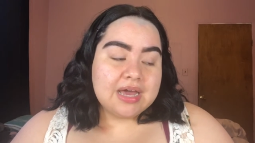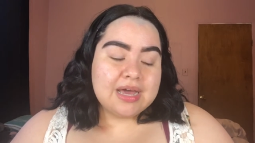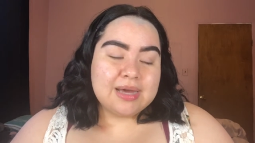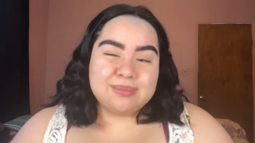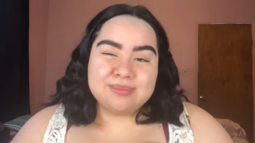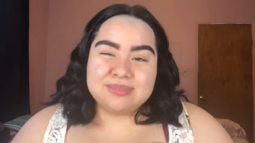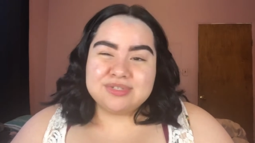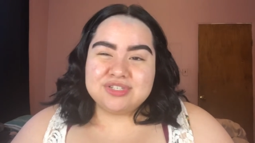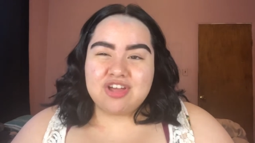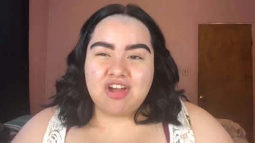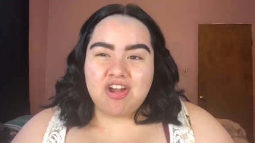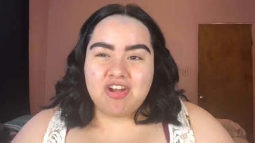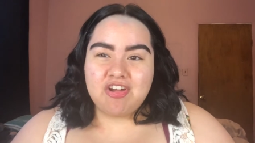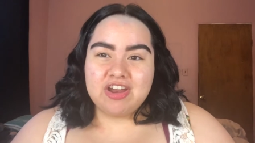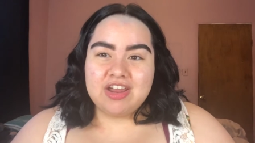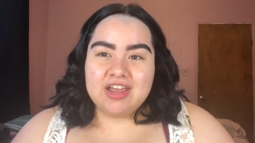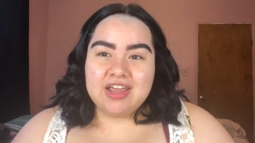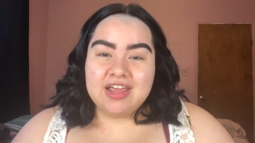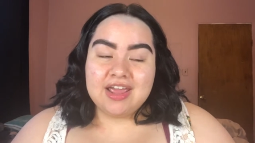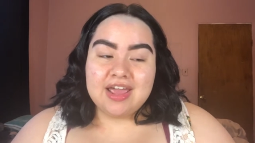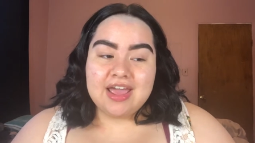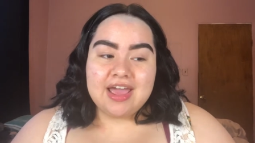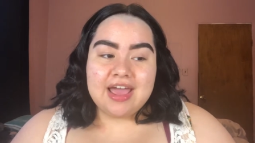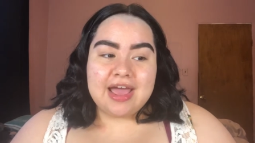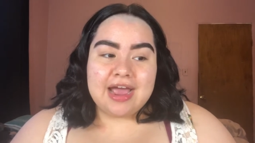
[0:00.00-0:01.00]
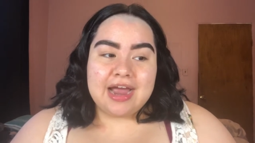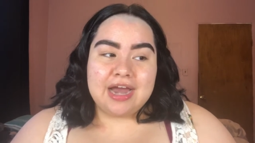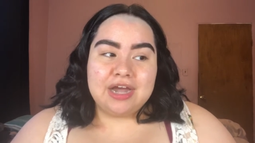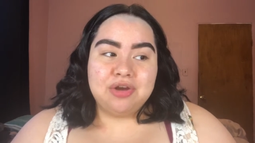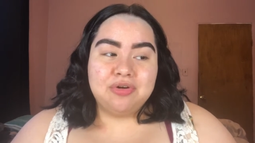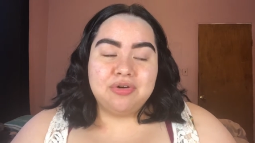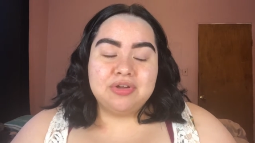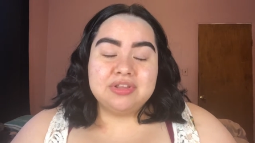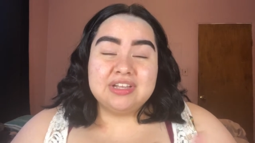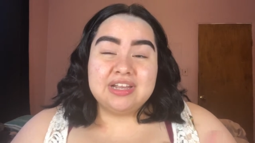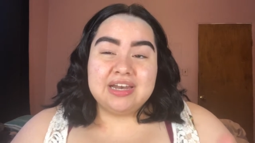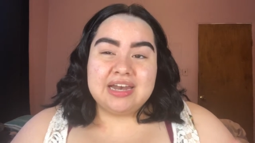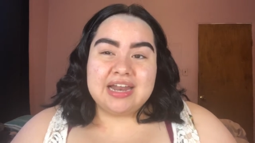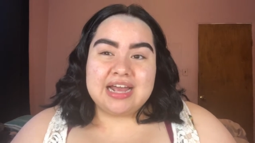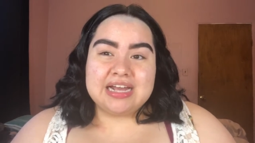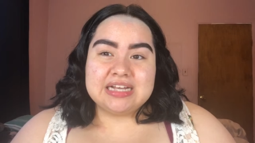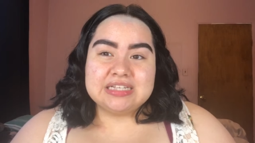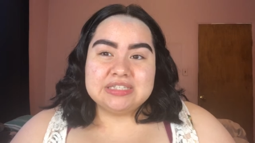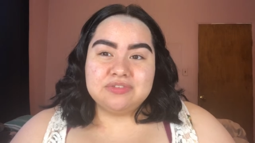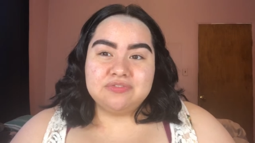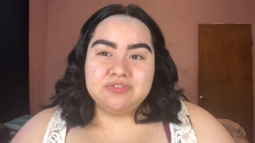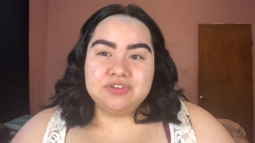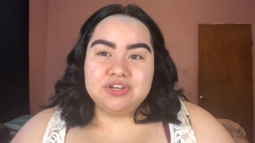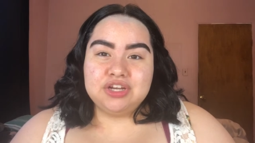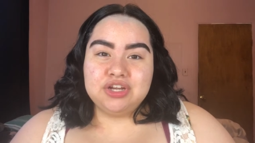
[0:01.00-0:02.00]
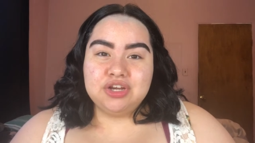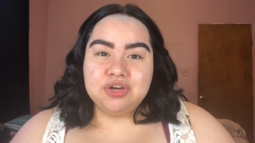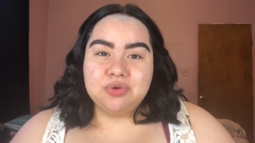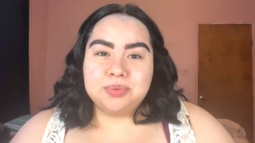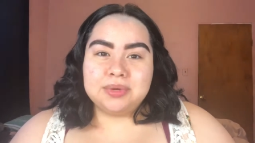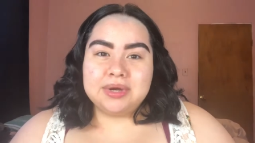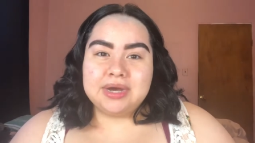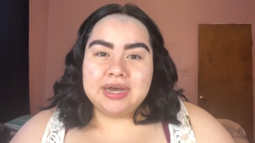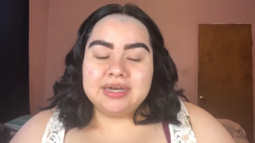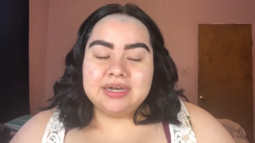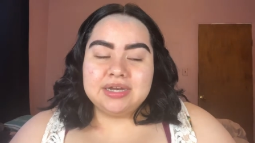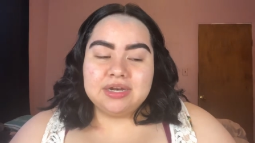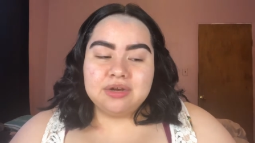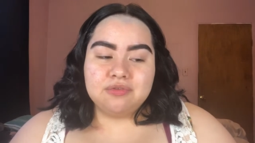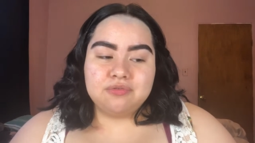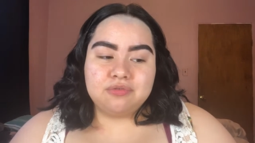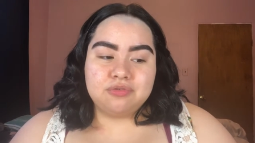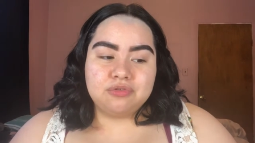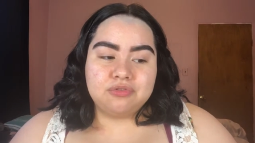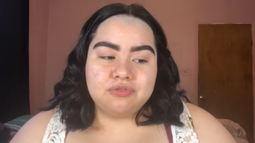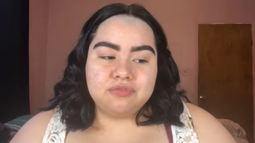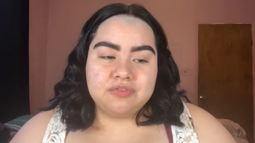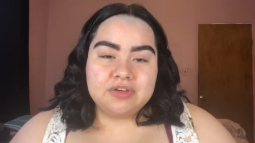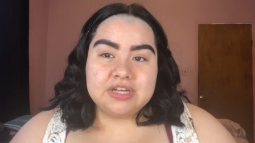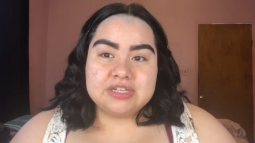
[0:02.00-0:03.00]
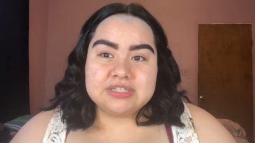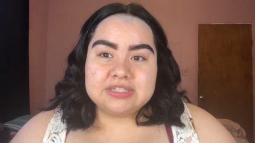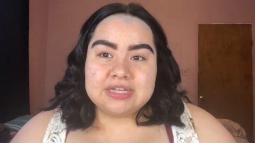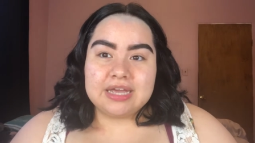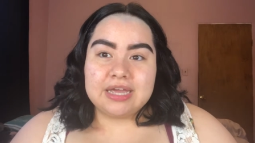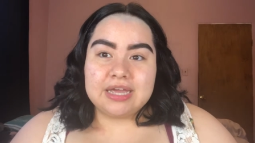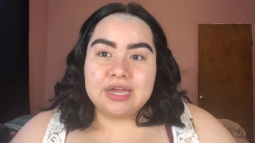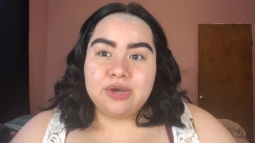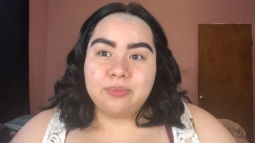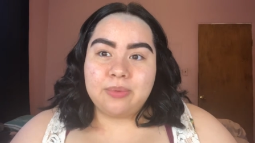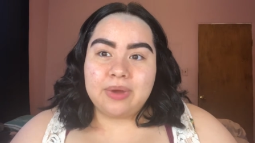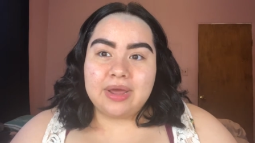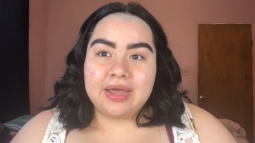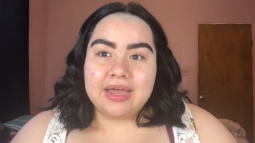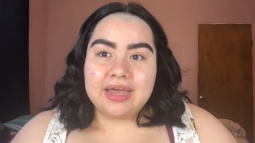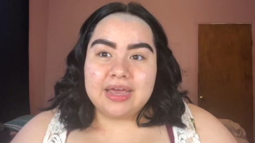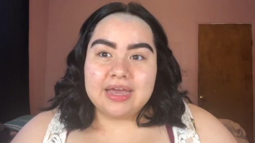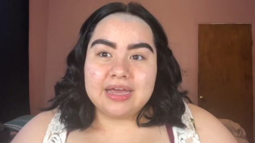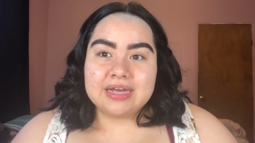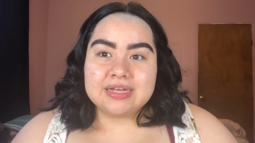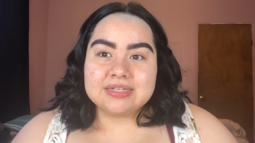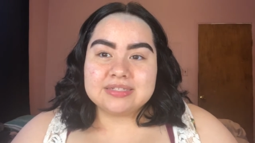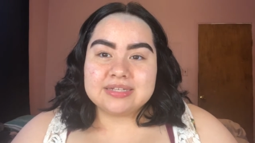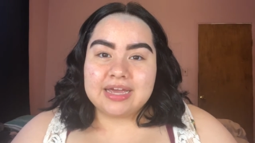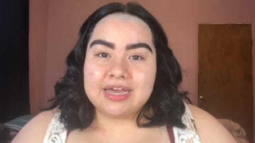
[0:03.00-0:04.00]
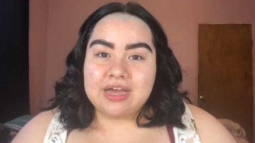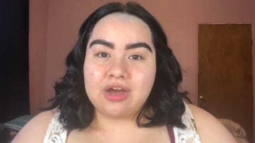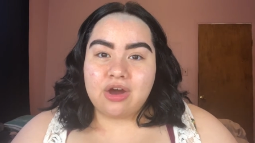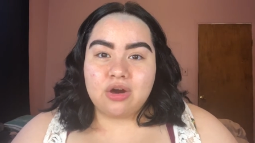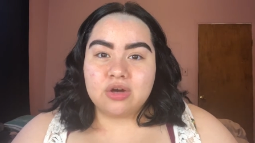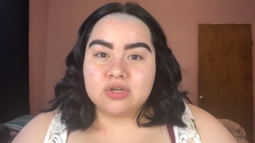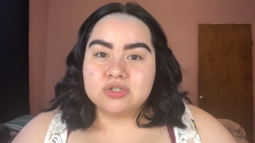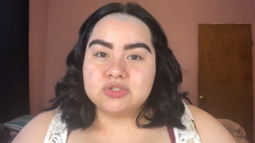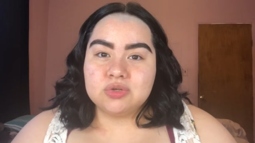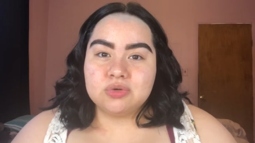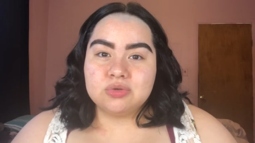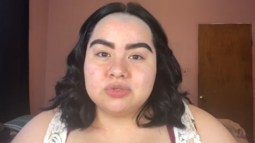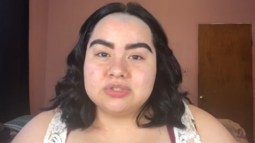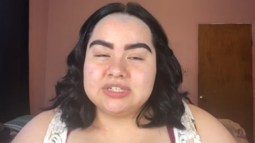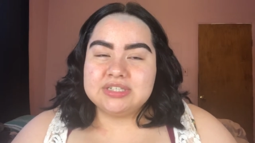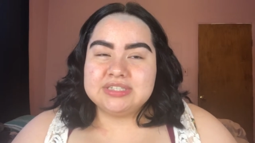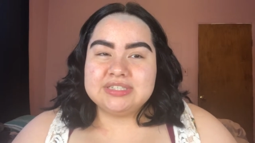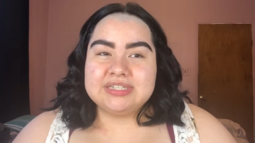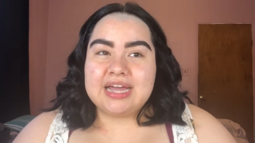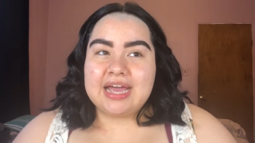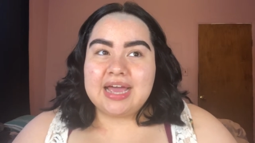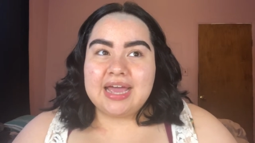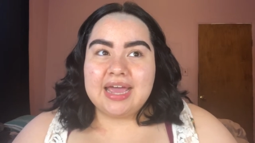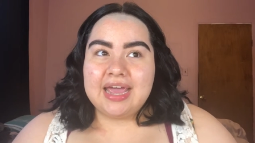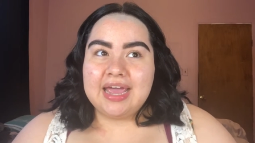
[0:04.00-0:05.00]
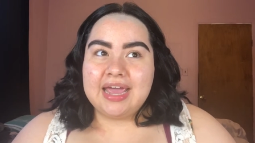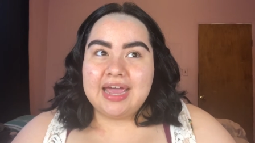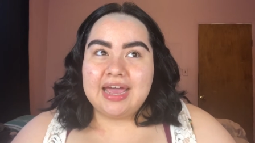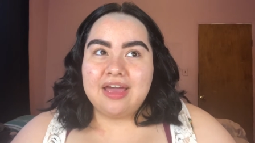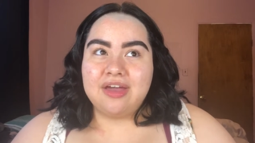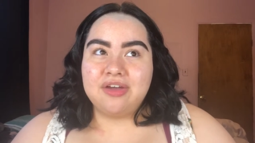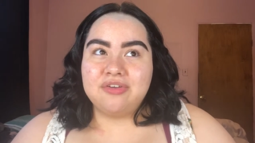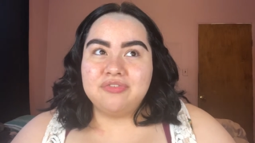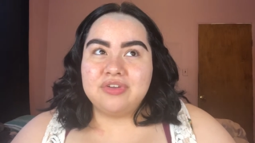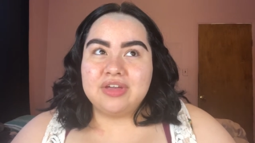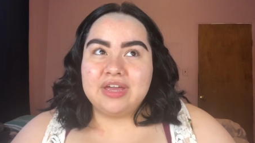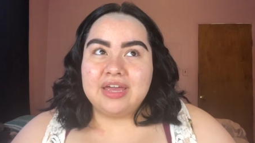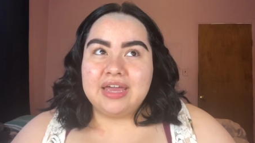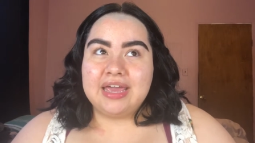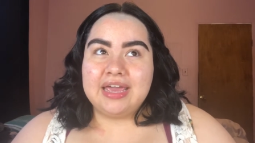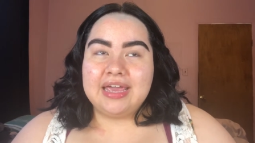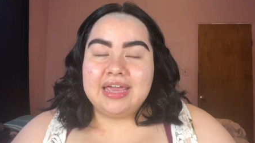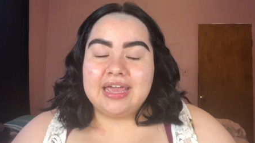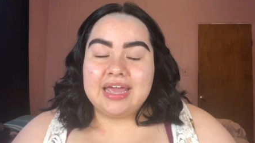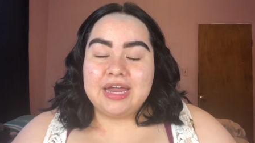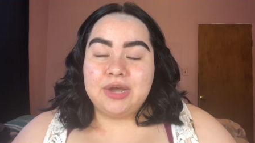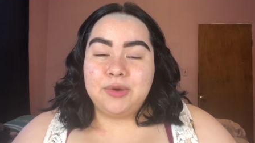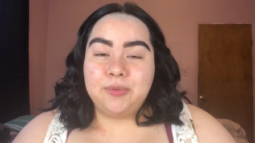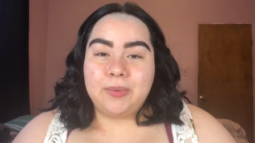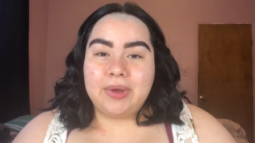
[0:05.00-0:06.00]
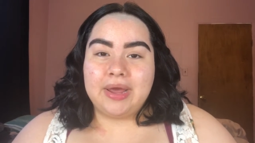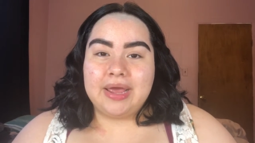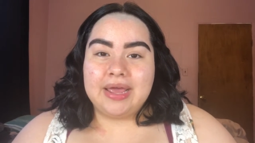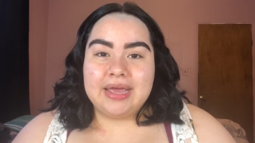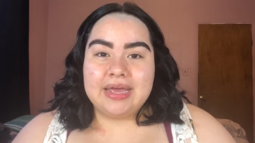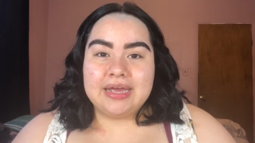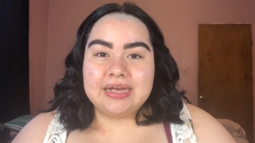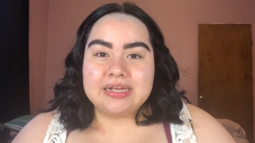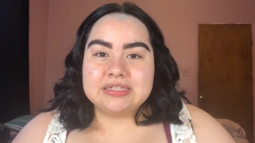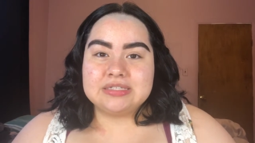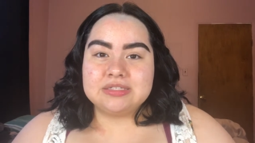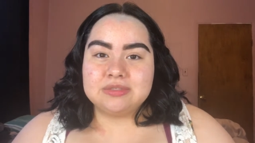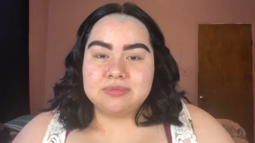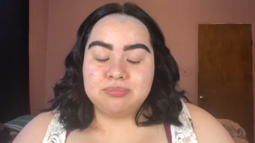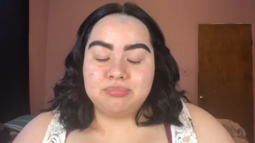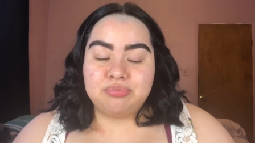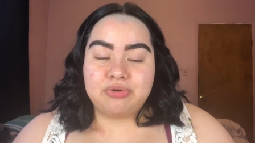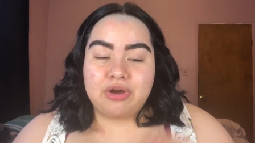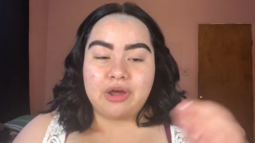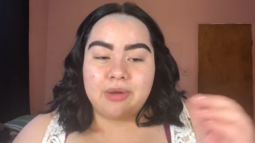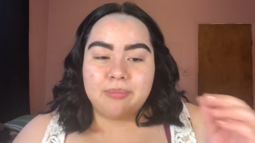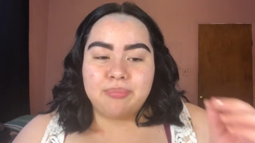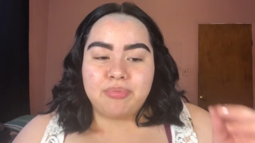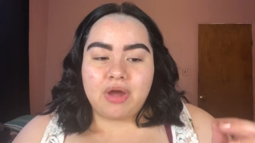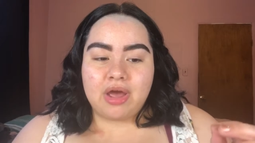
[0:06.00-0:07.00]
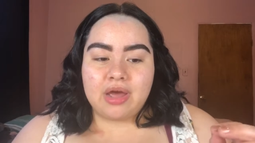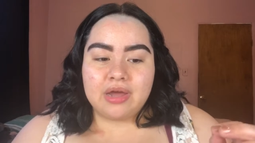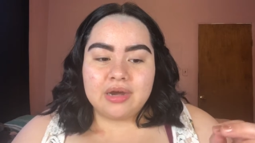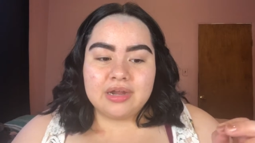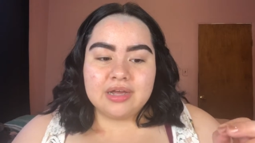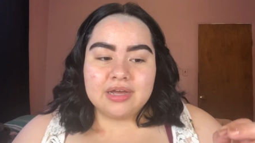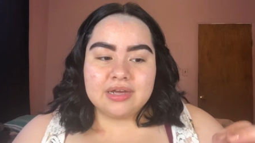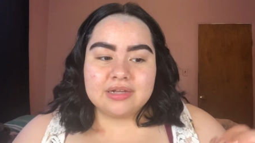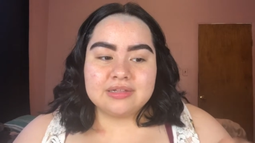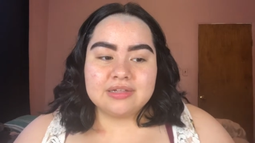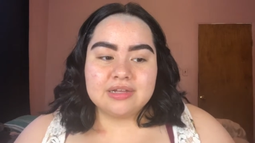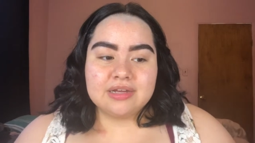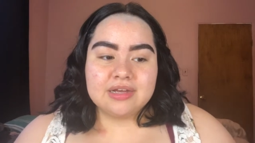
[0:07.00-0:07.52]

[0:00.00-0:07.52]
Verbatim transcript: i'm sorry i know in the last video when i did a full face at nyx i also did not have a nyx brow product